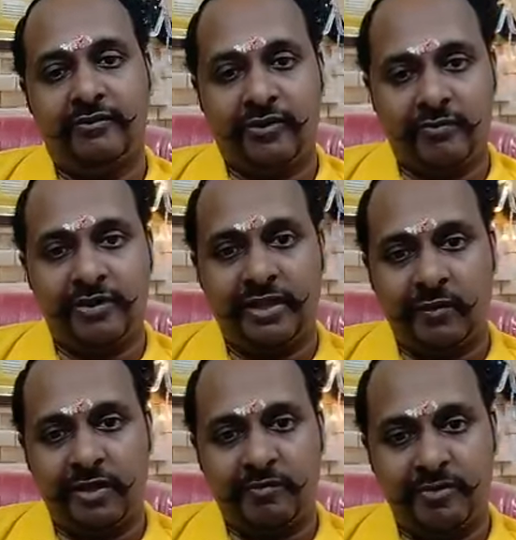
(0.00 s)
from the
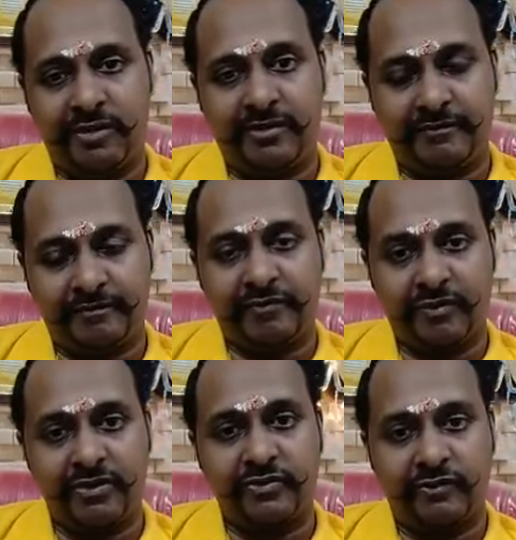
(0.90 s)
AOMPT.
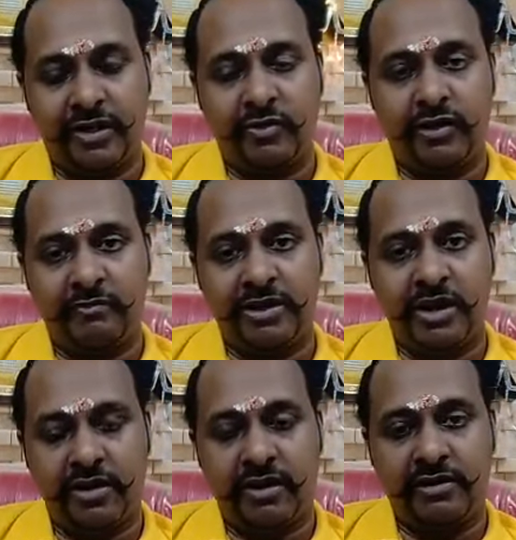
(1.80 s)
Okay, so we are going
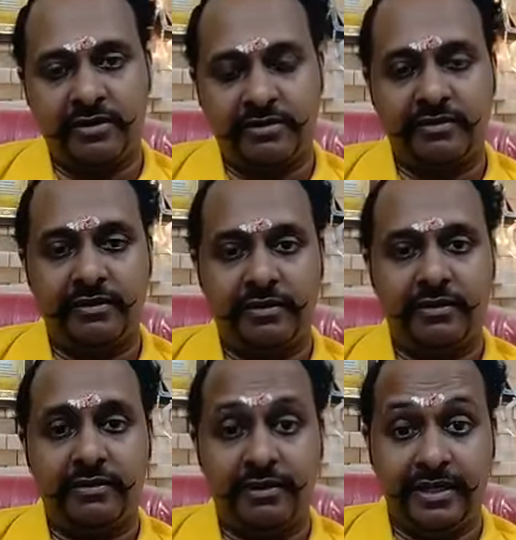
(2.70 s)
beyond all these
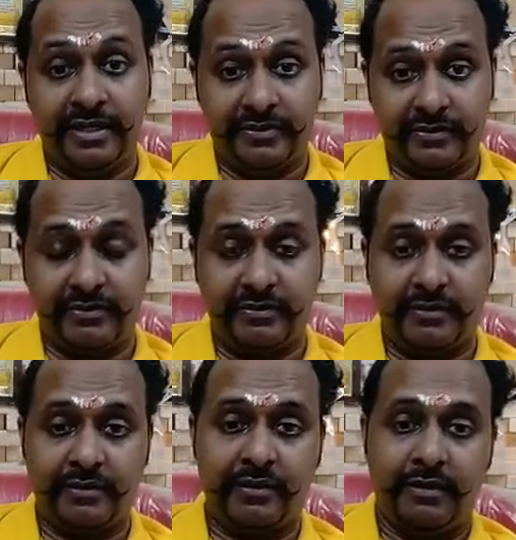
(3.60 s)
degrees.
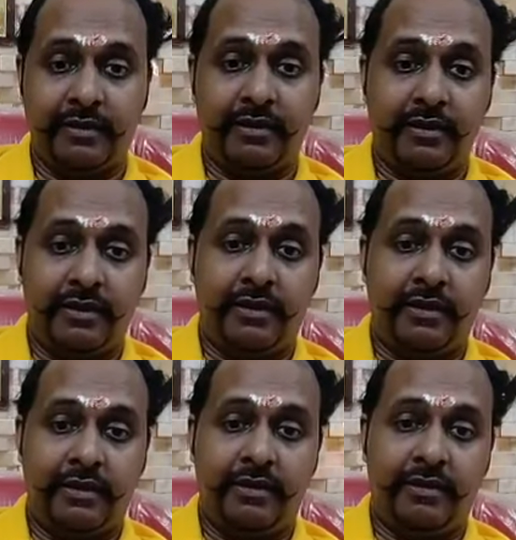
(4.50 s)

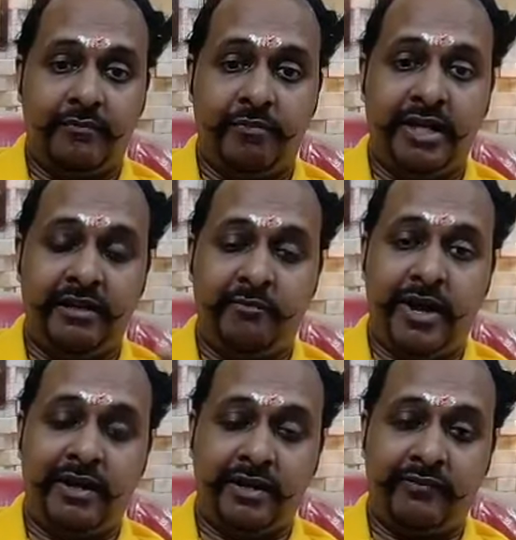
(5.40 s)
Uh, being
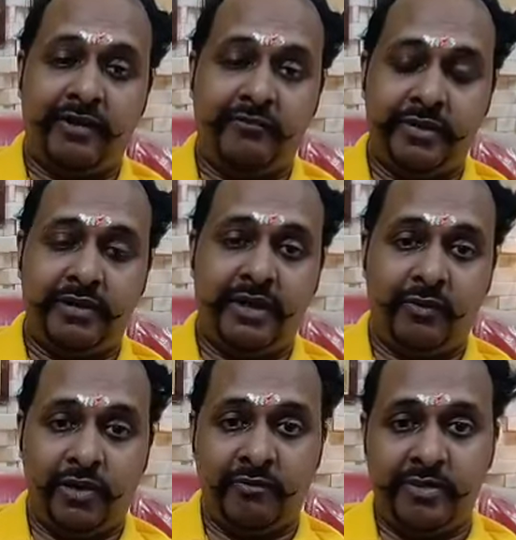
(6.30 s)
part of MP,
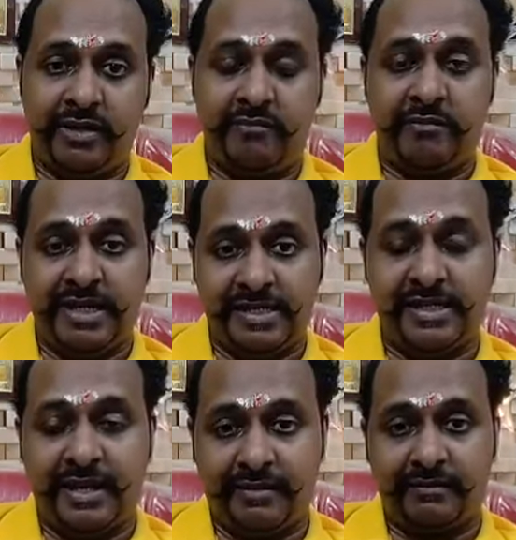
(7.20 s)
AOMPT means
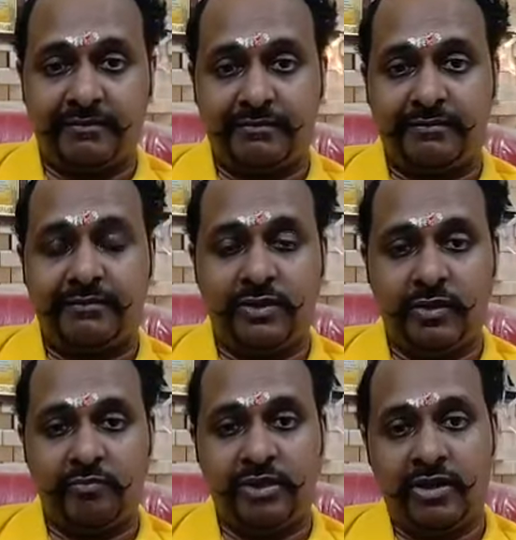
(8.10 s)
that you
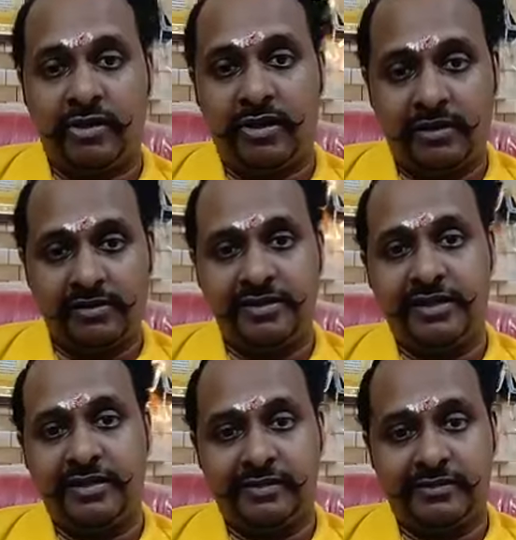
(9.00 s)
are beyond all these
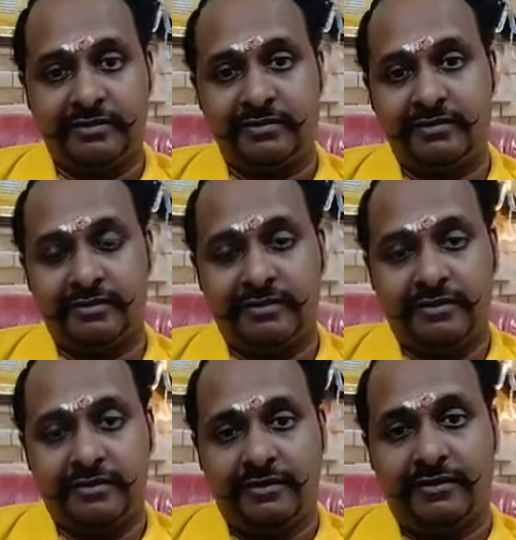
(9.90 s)
degrees
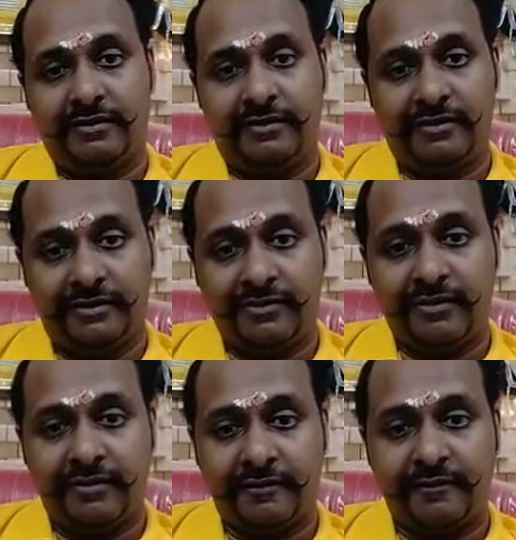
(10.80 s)

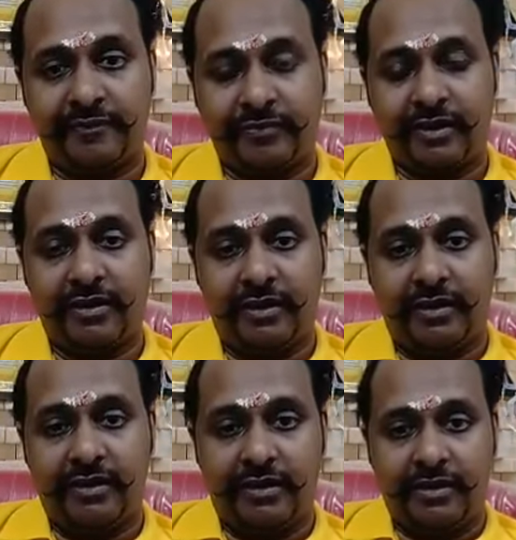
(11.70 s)
okay
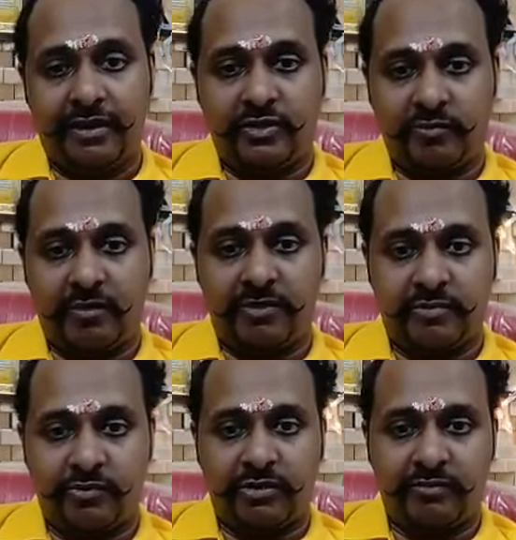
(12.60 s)
Rituma must
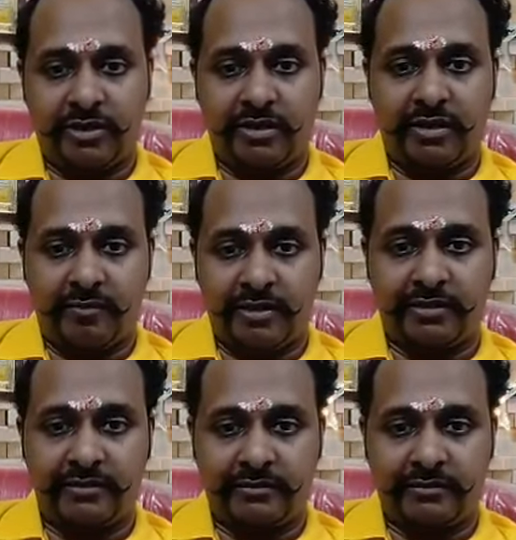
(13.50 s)
put a bigger comment